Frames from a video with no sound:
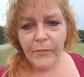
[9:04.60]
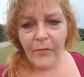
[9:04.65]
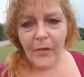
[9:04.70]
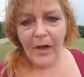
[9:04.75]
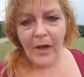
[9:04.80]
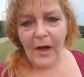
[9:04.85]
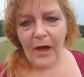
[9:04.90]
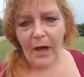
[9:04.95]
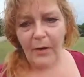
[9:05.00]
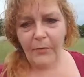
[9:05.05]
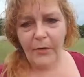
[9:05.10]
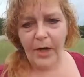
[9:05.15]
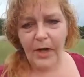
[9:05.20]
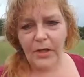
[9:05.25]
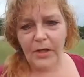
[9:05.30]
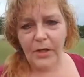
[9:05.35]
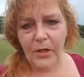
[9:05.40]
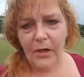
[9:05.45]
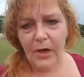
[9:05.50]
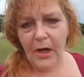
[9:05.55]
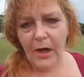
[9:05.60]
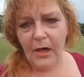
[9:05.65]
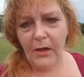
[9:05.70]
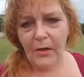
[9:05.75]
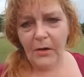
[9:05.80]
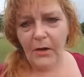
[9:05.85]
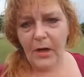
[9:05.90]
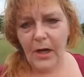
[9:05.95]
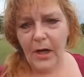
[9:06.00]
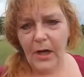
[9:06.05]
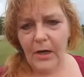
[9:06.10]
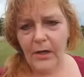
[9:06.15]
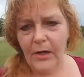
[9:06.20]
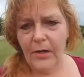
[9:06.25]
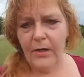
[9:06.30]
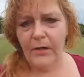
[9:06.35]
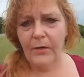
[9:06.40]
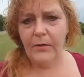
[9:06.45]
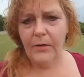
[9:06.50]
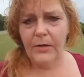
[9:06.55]
Hi, Rachel. Hi, Laura. How you
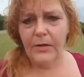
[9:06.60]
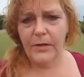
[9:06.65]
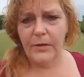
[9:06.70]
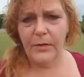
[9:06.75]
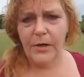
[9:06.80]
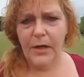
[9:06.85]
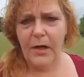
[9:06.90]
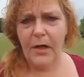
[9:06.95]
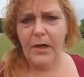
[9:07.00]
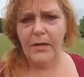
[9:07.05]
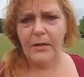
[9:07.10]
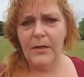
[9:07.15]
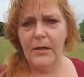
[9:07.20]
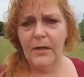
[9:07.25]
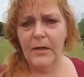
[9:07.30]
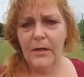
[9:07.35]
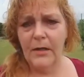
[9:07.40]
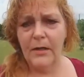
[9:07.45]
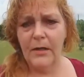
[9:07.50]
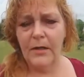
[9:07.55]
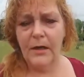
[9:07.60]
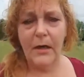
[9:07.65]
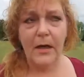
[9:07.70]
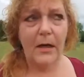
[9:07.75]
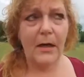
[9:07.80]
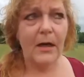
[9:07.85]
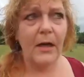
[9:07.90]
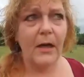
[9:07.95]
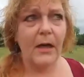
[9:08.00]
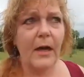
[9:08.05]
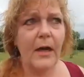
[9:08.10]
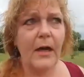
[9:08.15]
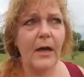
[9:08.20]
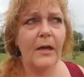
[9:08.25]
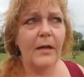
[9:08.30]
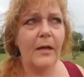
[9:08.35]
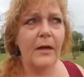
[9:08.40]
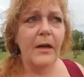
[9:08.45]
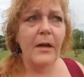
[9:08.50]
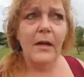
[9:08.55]
doing, sweethearts?
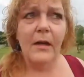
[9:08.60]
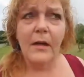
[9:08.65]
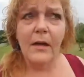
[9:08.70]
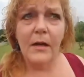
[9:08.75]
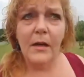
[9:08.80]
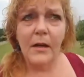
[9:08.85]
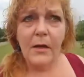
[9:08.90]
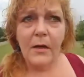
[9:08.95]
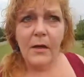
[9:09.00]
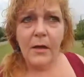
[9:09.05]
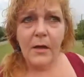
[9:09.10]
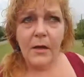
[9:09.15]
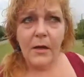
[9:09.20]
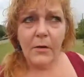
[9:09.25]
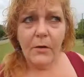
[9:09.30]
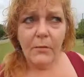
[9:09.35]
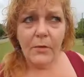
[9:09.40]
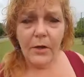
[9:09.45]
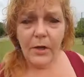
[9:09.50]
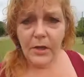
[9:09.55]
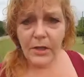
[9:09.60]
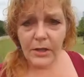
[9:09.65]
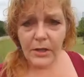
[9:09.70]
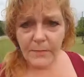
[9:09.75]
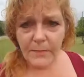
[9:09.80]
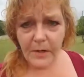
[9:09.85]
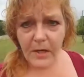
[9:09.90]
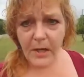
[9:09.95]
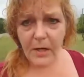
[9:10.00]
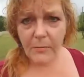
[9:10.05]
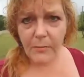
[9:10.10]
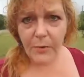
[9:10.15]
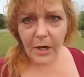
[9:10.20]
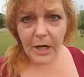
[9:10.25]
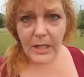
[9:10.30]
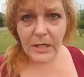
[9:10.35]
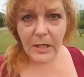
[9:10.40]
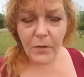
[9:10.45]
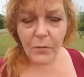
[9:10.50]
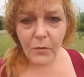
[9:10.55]
And really just become
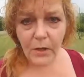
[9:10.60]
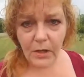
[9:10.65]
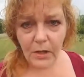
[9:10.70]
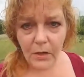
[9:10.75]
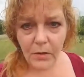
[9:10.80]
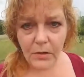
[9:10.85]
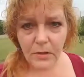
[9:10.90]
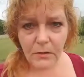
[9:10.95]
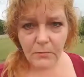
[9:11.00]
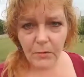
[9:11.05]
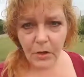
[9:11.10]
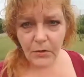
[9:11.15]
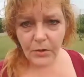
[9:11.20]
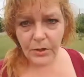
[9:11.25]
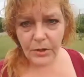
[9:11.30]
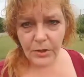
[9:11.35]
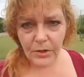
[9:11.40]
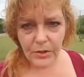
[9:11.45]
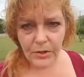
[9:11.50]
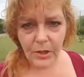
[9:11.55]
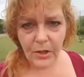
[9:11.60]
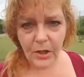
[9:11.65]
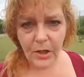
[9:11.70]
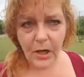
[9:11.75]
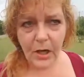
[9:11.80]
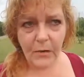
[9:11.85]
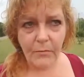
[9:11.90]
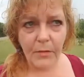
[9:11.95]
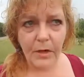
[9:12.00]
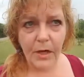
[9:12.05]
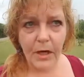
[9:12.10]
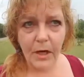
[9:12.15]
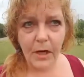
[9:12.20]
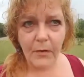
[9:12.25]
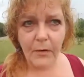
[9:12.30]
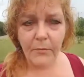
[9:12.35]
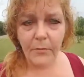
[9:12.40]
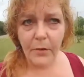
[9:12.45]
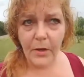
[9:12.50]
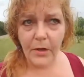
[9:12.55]
present with those emotions that are coming
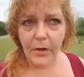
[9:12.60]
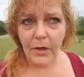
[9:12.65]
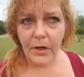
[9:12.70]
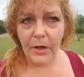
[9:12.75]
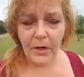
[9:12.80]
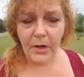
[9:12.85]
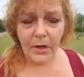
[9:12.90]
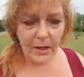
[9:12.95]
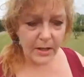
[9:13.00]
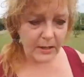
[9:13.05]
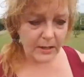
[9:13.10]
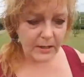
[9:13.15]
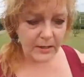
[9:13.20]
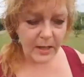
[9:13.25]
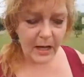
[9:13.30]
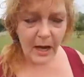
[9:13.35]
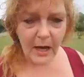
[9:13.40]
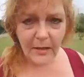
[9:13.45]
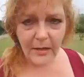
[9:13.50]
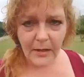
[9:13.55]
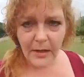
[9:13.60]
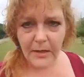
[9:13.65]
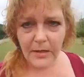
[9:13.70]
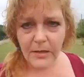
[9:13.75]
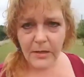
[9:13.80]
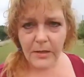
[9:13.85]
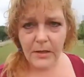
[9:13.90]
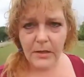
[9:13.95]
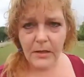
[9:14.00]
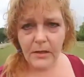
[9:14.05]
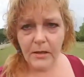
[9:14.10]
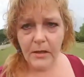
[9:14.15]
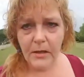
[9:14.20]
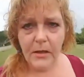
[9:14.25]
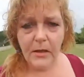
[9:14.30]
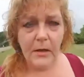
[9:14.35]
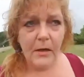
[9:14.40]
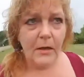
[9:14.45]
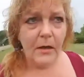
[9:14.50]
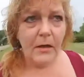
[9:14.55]
up, whether it's sadness,
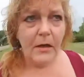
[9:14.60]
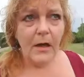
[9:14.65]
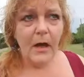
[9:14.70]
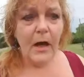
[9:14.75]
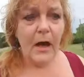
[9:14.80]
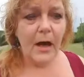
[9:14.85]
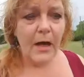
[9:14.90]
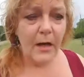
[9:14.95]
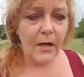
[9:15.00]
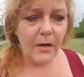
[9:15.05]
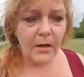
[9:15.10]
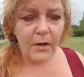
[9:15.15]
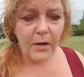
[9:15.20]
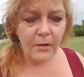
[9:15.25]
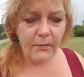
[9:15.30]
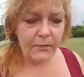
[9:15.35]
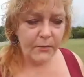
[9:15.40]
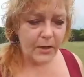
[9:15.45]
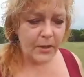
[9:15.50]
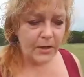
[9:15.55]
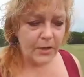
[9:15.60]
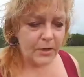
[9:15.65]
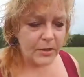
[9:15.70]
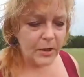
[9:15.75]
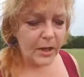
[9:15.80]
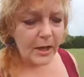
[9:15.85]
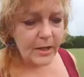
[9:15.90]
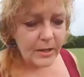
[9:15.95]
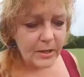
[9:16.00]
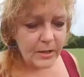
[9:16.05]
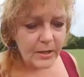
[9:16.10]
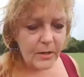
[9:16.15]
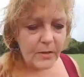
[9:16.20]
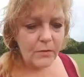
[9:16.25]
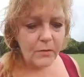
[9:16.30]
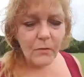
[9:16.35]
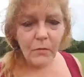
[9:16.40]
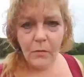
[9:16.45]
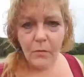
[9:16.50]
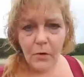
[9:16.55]
anger,
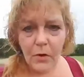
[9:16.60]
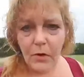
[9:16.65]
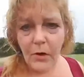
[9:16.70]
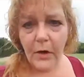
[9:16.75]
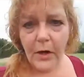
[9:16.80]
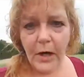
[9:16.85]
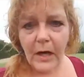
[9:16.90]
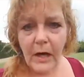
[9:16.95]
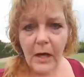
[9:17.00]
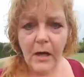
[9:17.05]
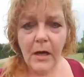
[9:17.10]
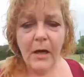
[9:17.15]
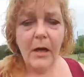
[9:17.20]
frustration, worry,